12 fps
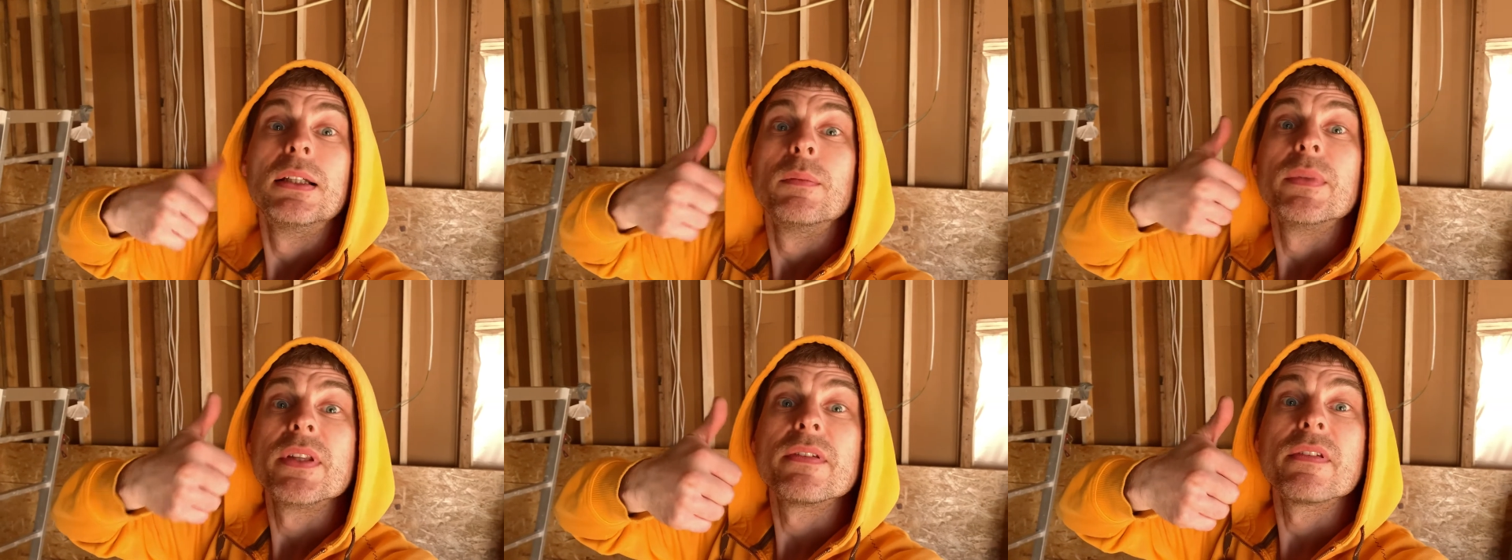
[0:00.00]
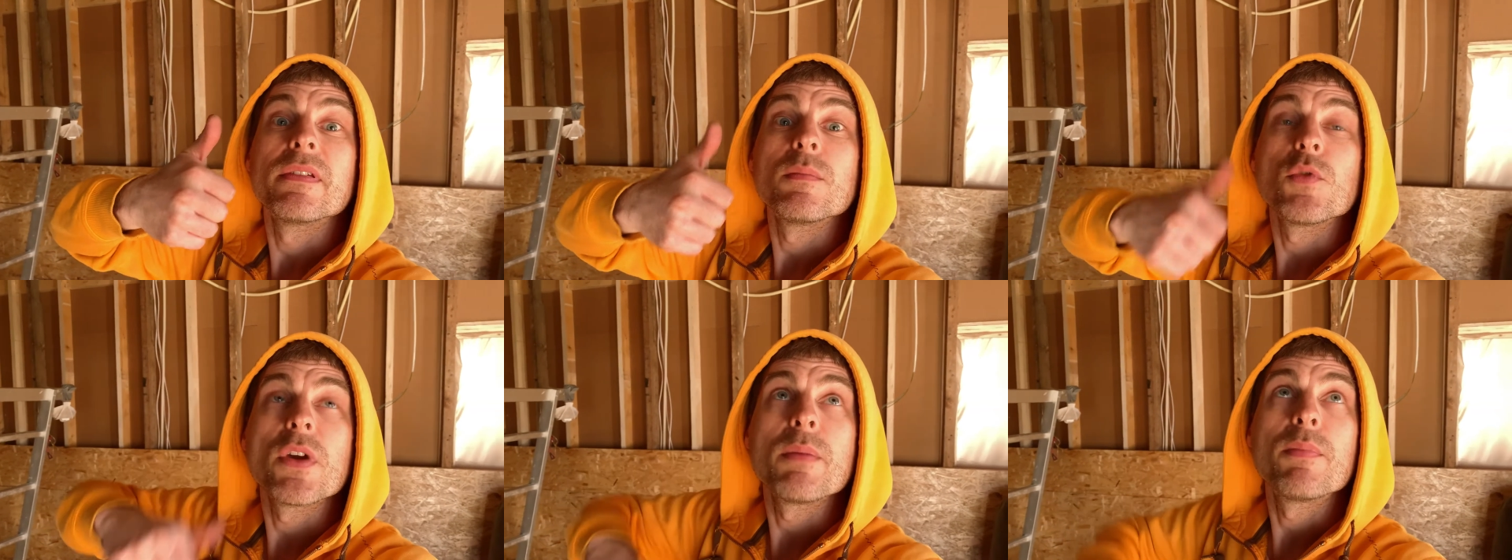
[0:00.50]
But this is some
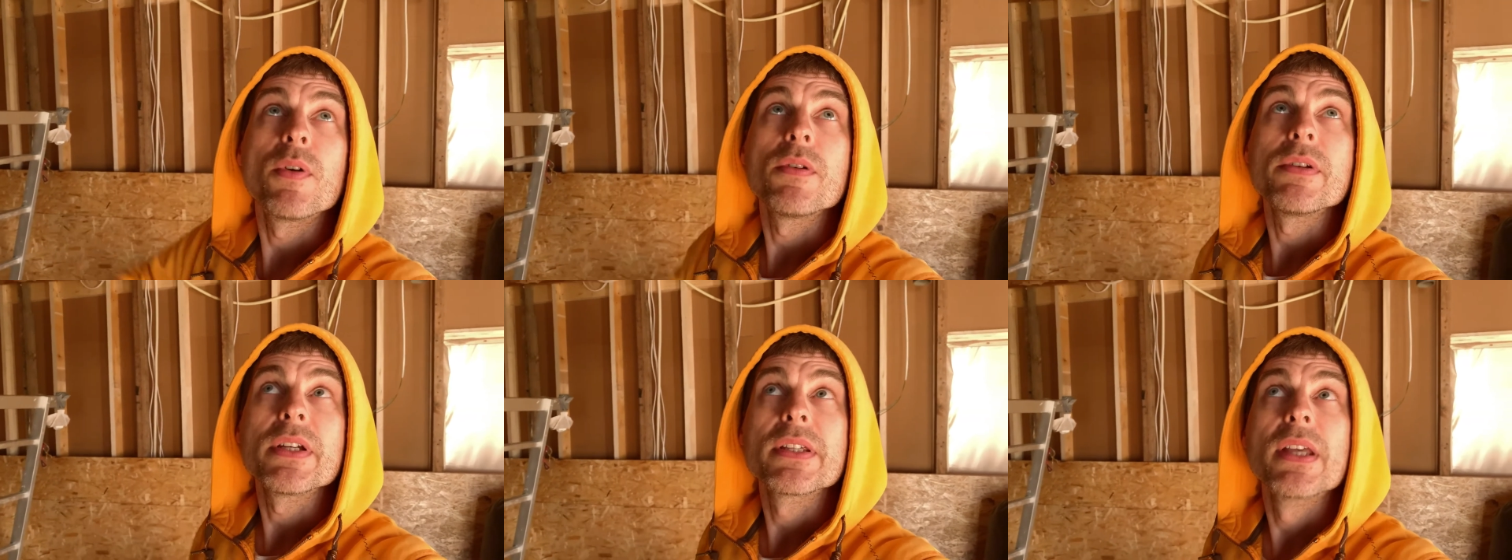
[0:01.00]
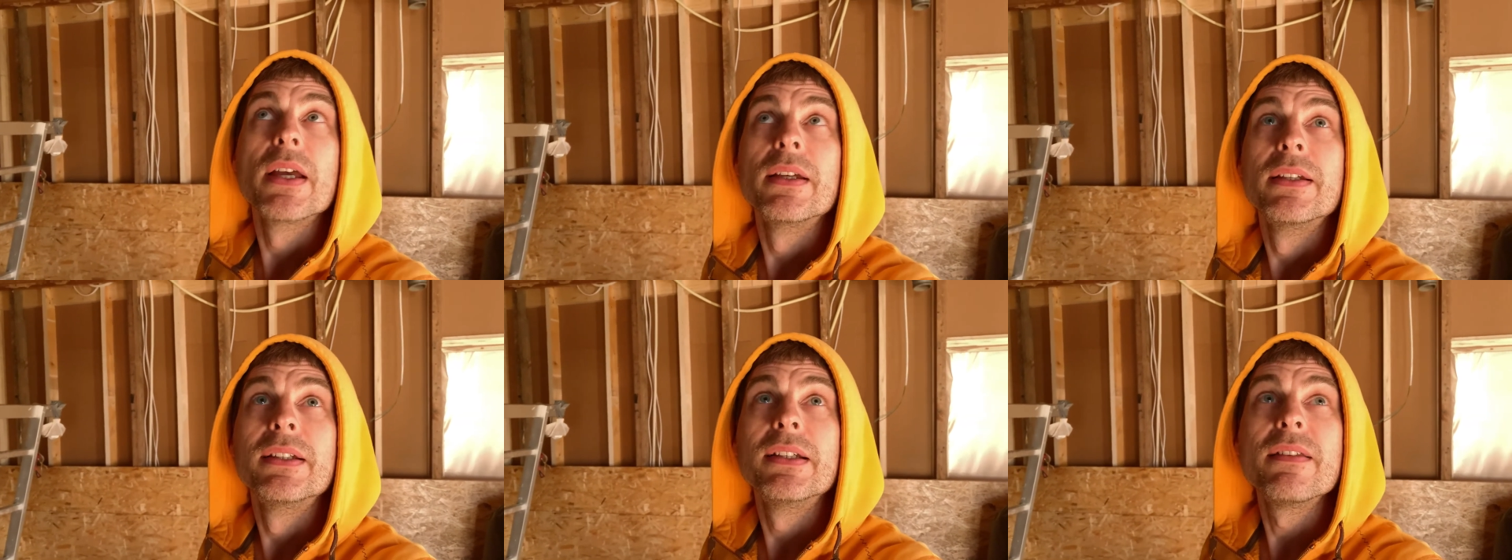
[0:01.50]
great progress.
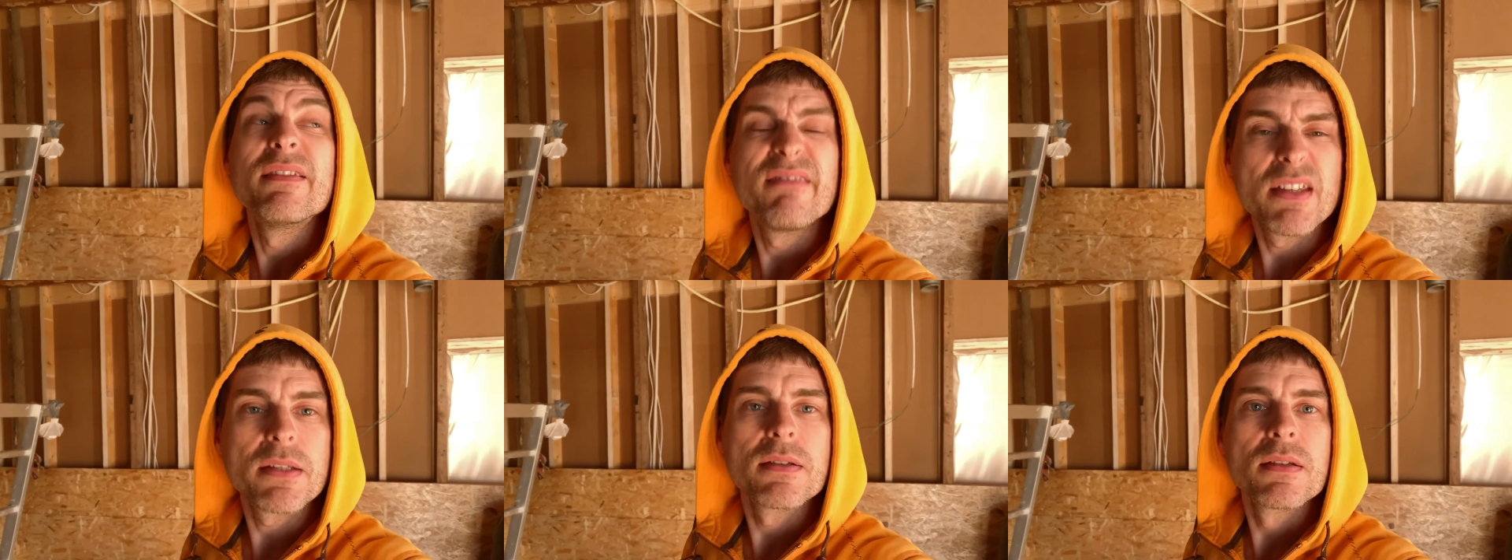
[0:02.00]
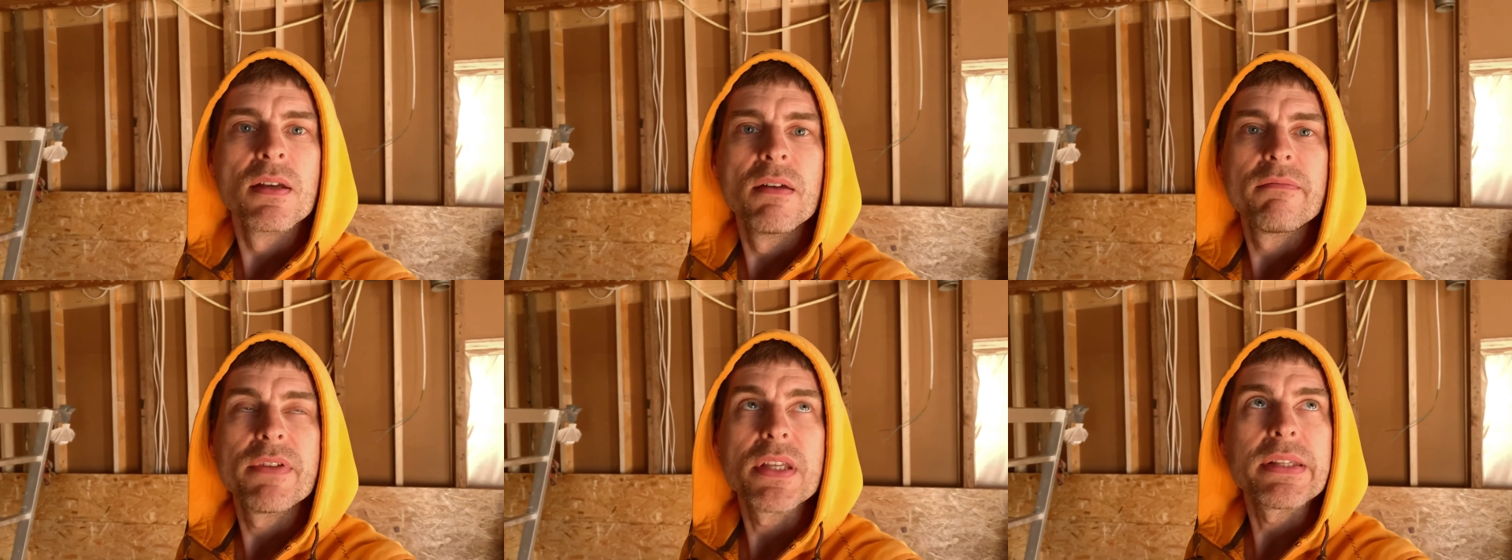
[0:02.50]
This
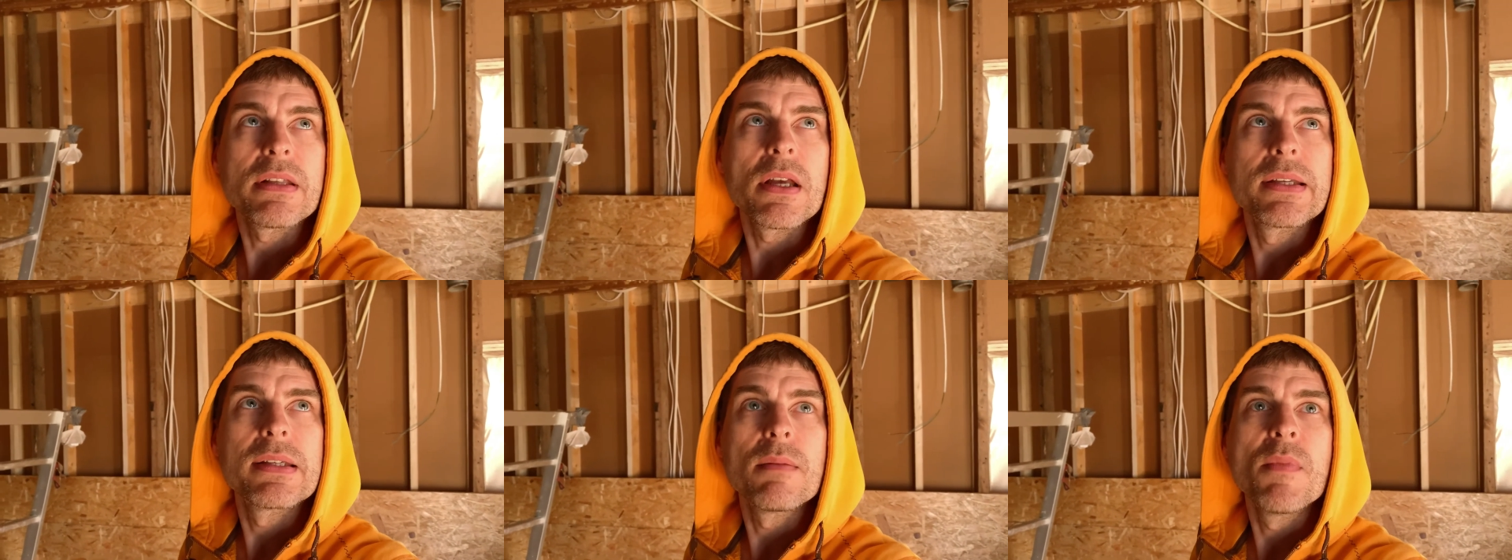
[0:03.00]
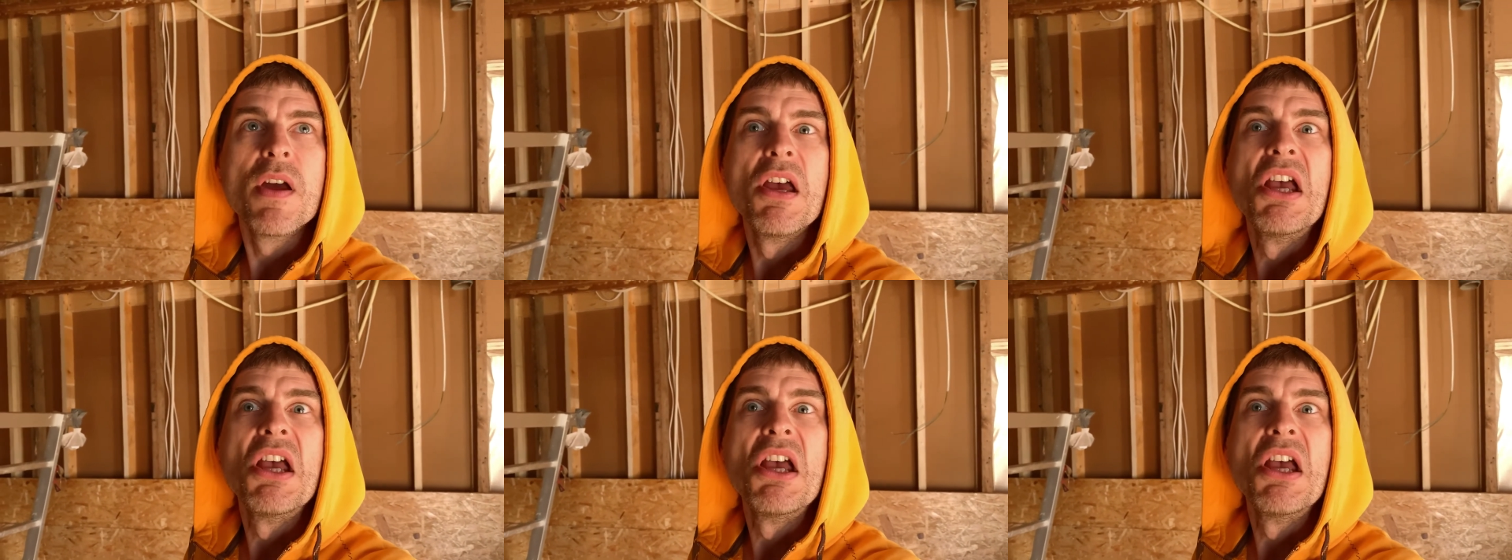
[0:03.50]
feels like some